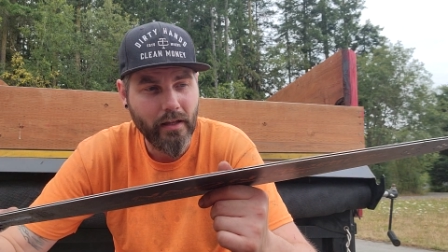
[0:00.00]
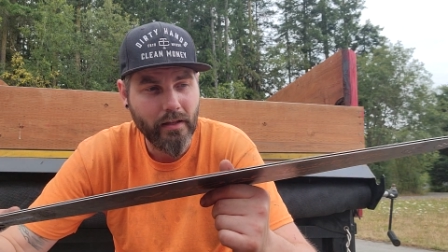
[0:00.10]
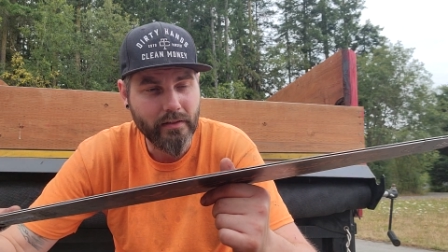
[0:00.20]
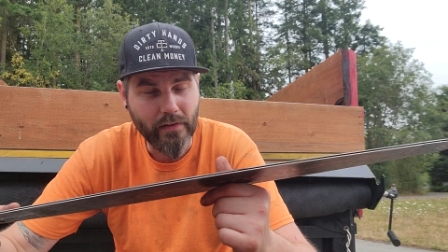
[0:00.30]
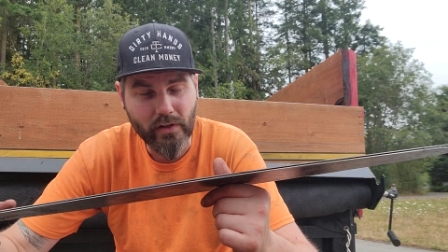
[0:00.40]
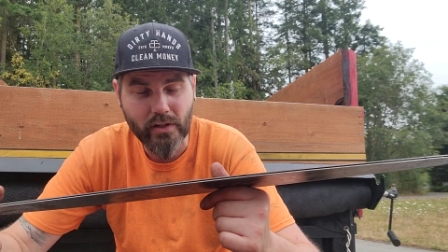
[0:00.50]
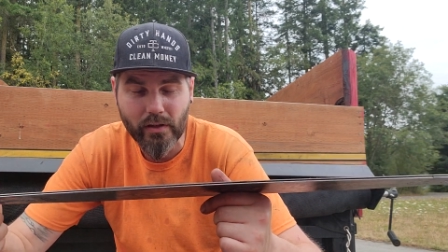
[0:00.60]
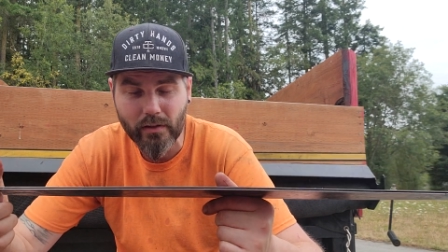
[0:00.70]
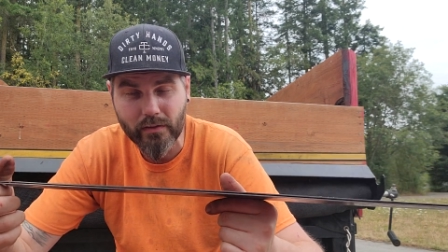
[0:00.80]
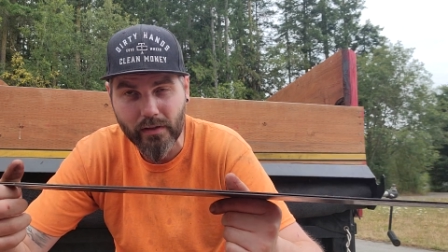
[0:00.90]

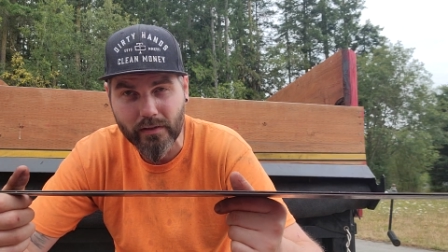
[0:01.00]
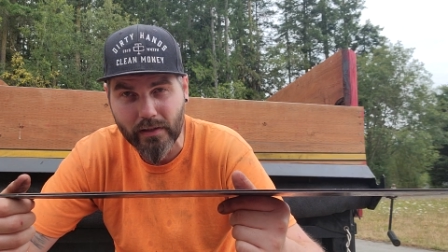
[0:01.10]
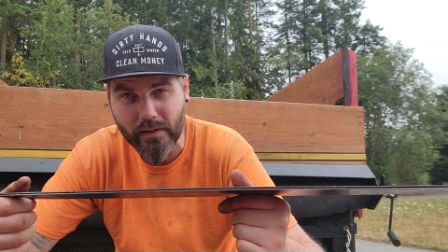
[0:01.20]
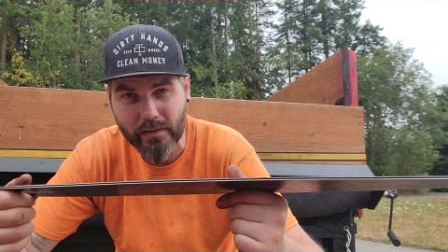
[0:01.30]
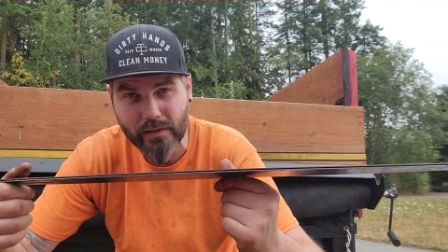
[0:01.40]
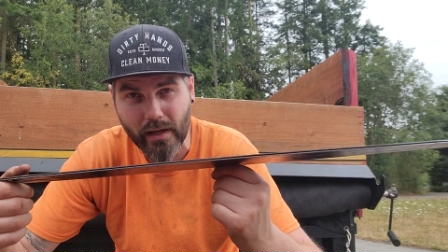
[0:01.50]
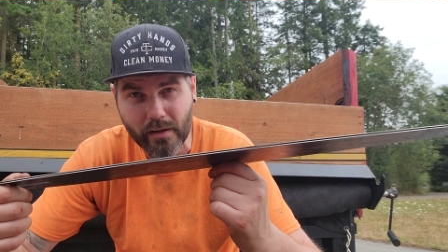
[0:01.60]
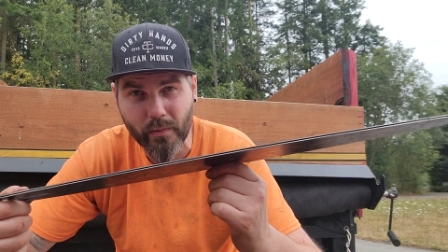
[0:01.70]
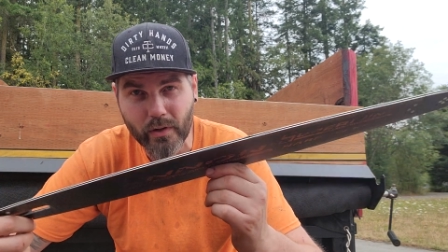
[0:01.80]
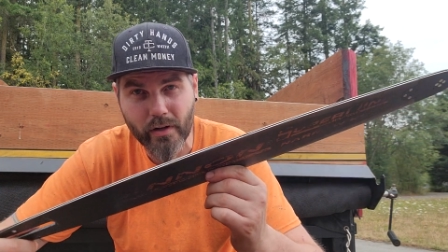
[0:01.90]
72cc
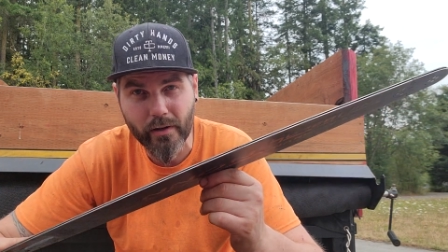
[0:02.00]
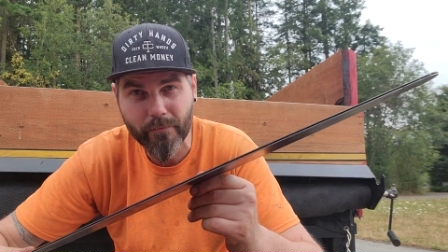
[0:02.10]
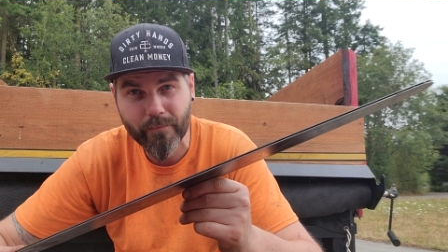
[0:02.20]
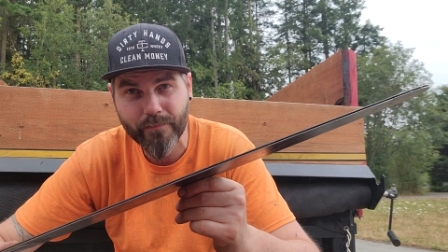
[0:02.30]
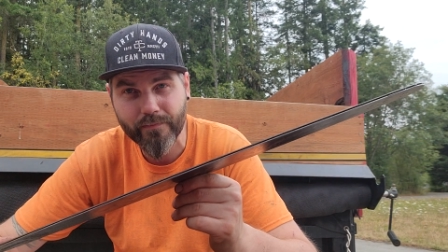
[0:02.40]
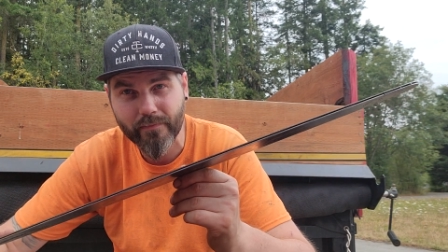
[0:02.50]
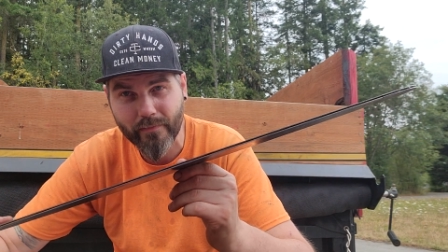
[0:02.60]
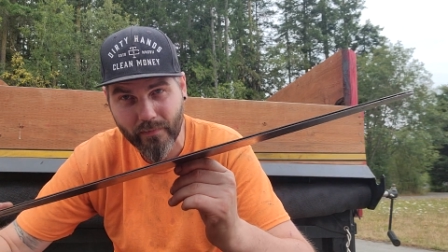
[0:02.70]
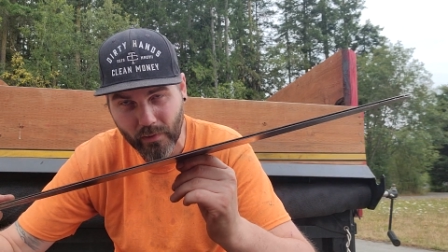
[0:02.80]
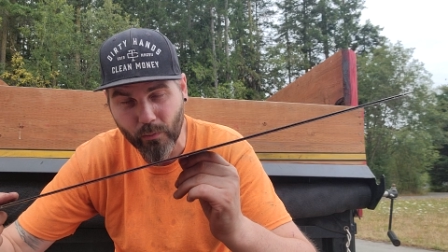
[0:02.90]
stock motor
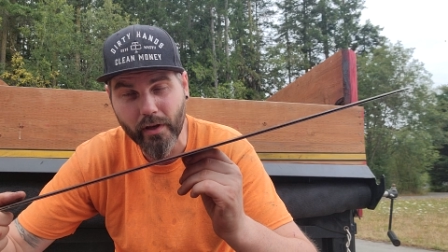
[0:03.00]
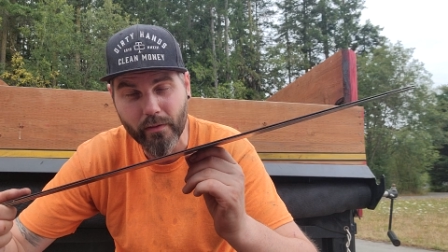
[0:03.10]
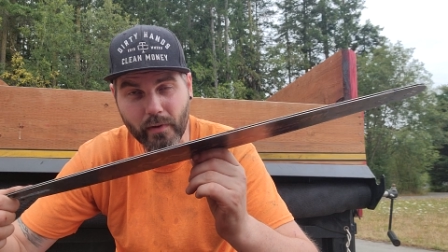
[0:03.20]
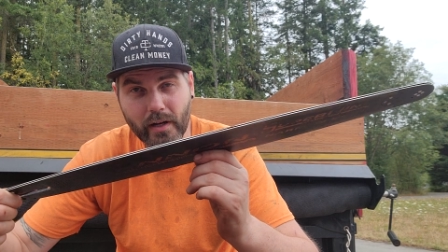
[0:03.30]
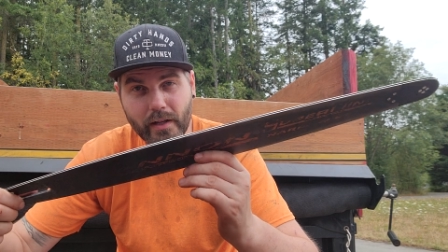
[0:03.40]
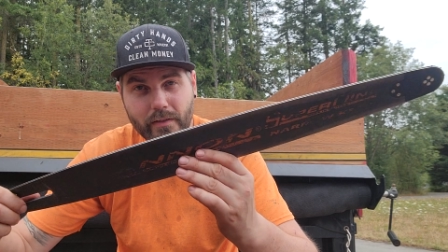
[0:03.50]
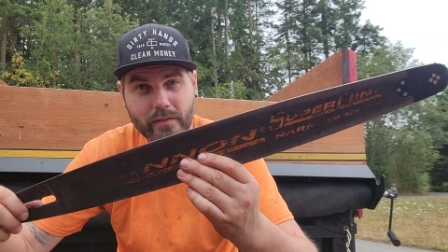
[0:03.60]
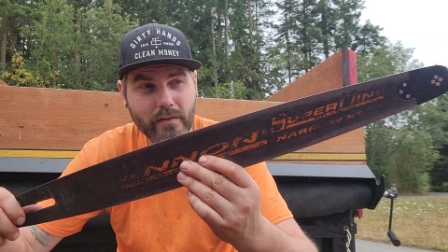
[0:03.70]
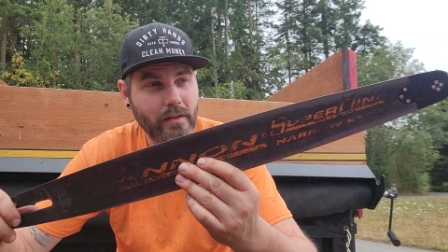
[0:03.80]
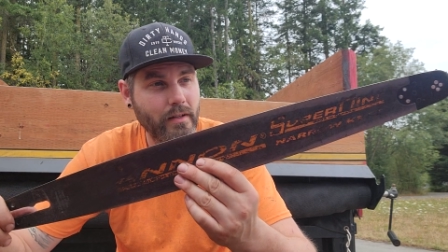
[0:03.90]
with mods.